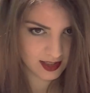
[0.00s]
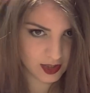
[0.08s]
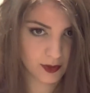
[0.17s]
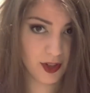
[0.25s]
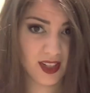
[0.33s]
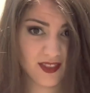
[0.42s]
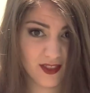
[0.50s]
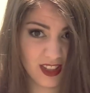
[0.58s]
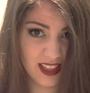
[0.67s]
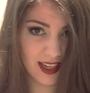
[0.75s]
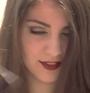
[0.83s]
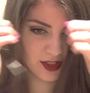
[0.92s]
You don't even
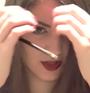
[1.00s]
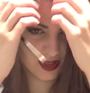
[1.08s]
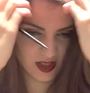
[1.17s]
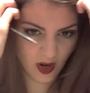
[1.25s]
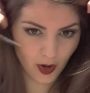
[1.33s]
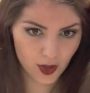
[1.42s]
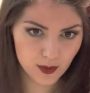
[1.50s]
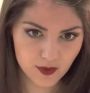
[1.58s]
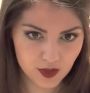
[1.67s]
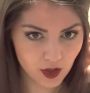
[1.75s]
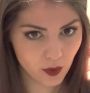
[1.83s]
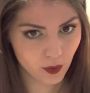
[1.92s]
really have to use a comb. If
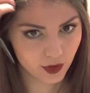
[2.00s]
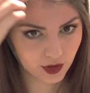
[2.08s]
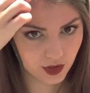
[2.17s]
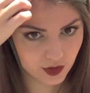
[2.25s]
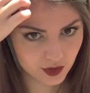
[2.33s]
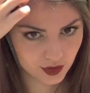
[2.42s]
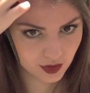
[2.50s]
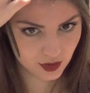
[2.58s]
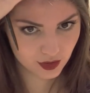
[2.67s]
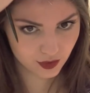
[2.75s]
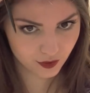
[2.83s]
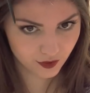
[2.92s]
you don't want to, you can just
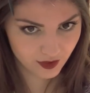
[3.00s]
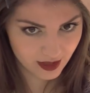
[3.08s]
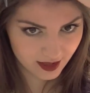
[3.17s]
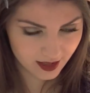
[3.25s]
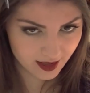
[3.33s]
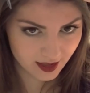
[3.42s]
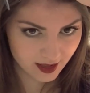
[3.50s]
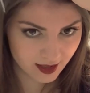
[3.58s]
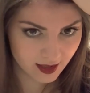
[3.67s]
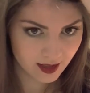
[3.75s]
use your finger